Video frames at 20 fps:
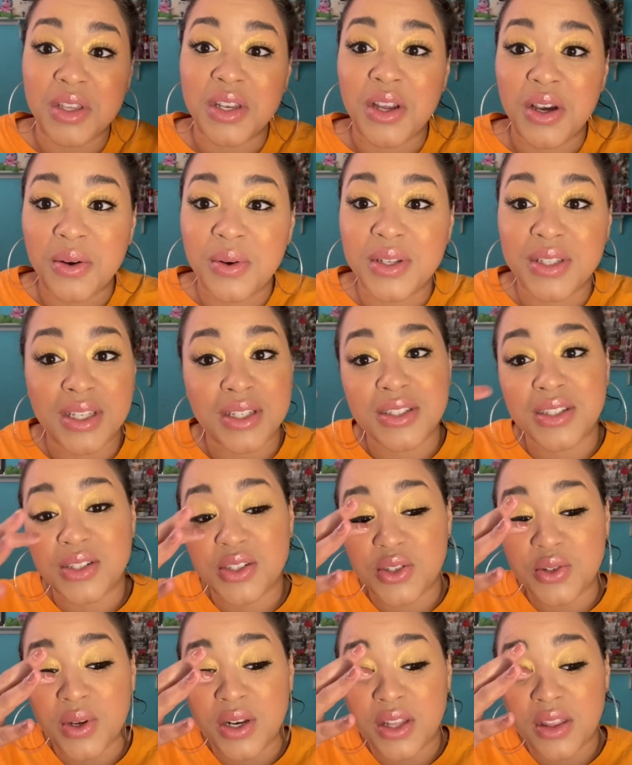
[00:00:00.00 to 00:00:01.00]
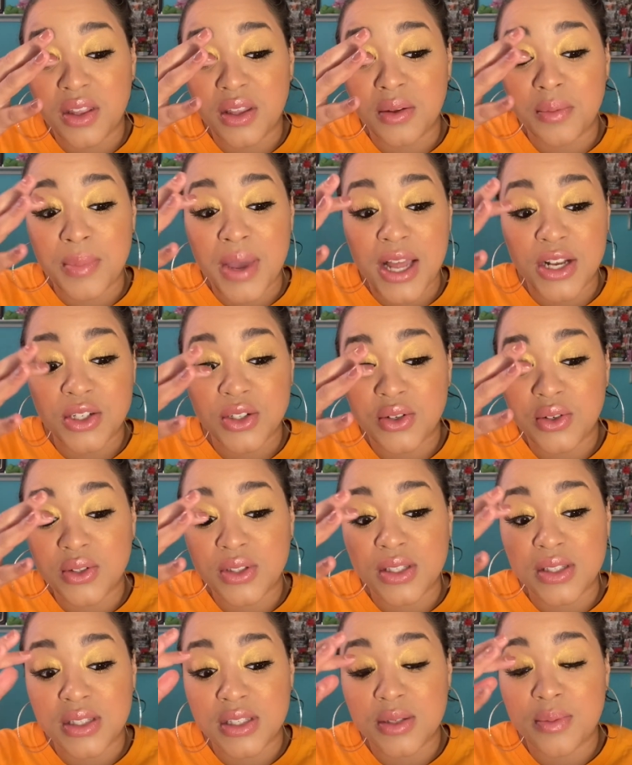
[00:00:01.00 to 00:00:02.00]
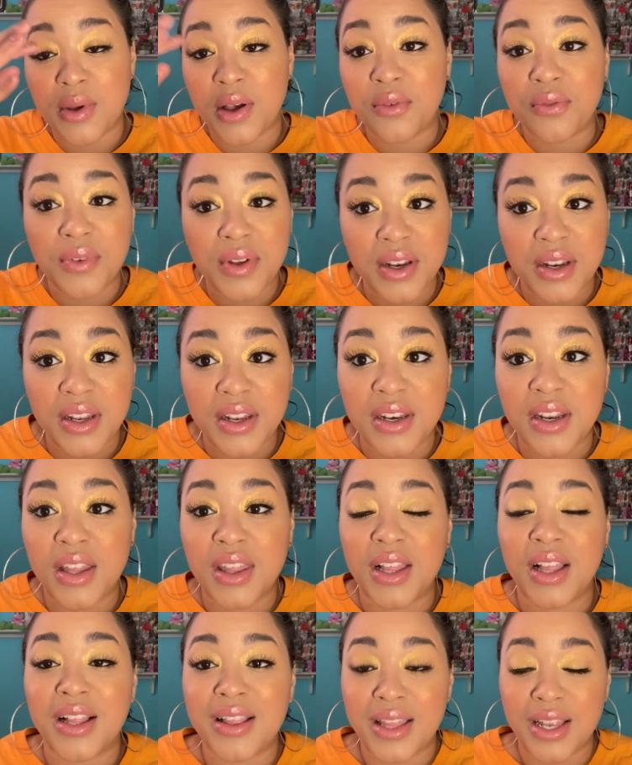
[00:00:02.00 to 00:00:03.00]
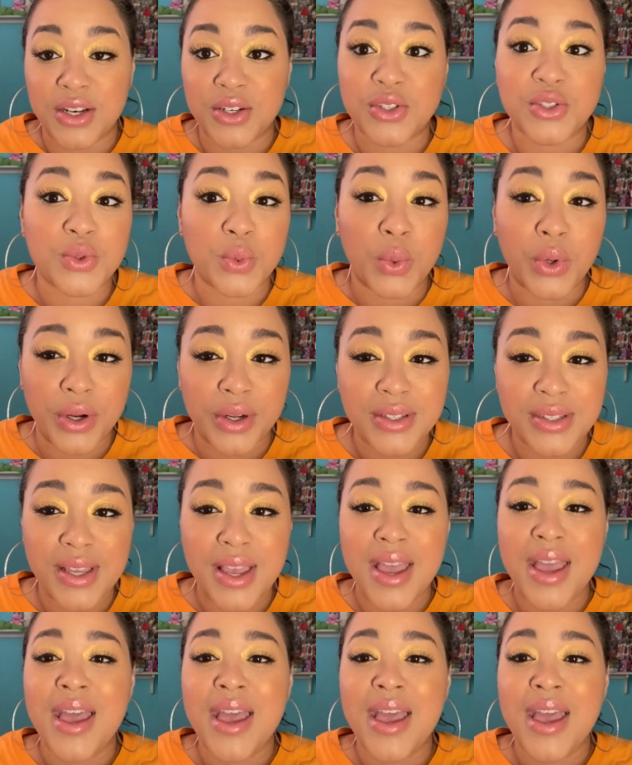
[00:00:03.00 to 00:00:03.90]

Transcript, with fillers: You know, it doesn't do anything magical. It doesn't smell funny, nothing like that. It just works.